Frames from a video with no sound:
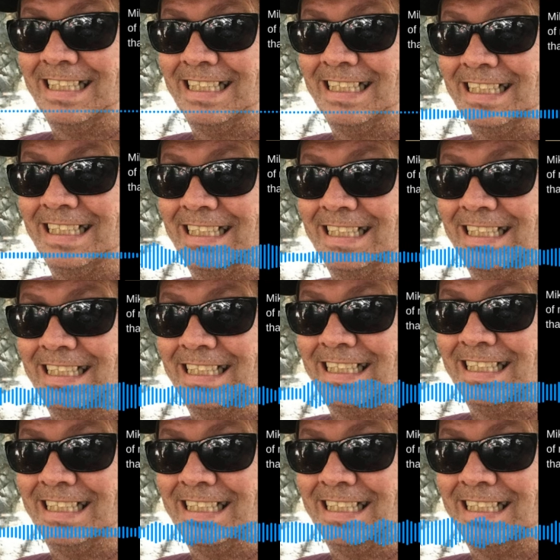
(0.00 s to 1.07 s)
Because we
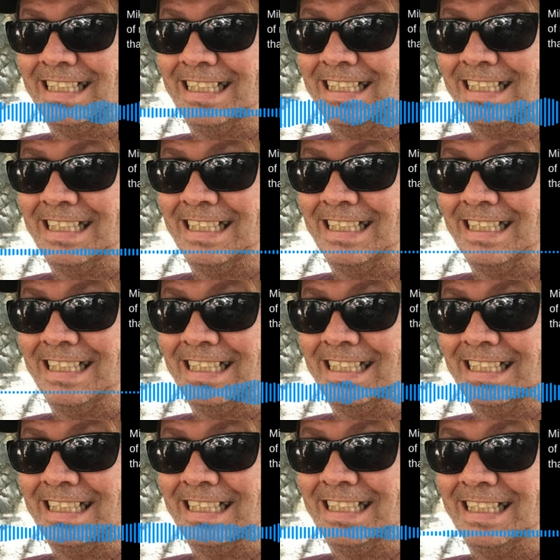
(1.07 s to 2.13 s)
all know that there's
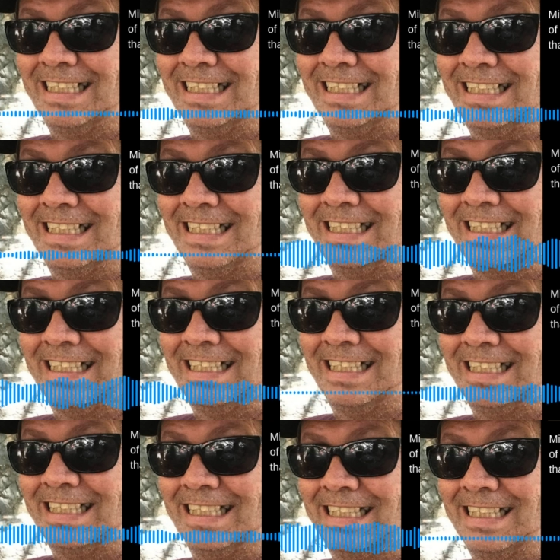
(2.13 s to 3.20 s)
those people
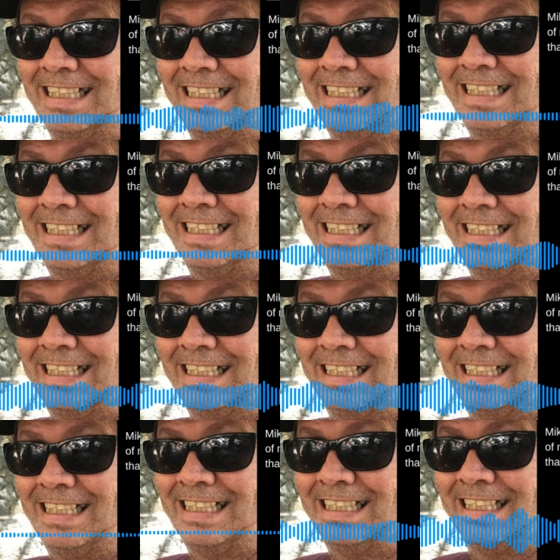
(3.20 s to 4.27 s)
who have certain
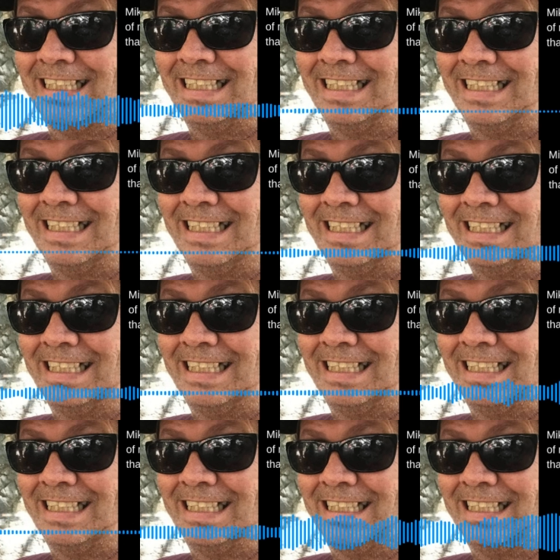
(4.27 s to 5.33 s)
jobs, like police
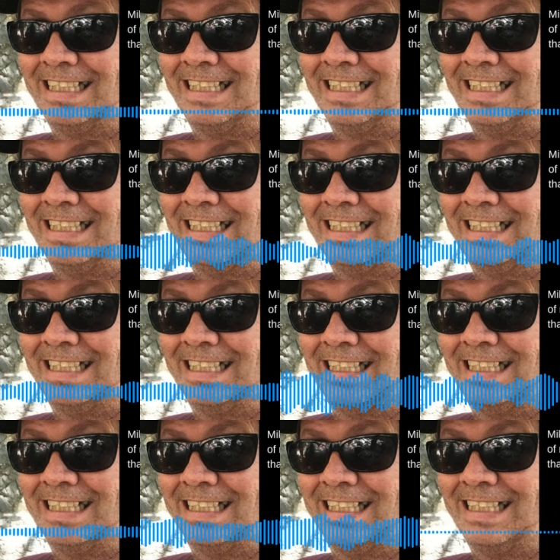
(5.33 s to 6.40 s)
or border security or
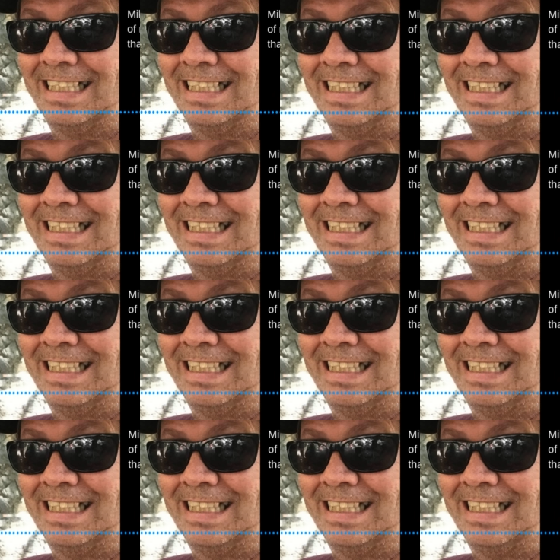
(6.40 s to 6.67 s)
whatever,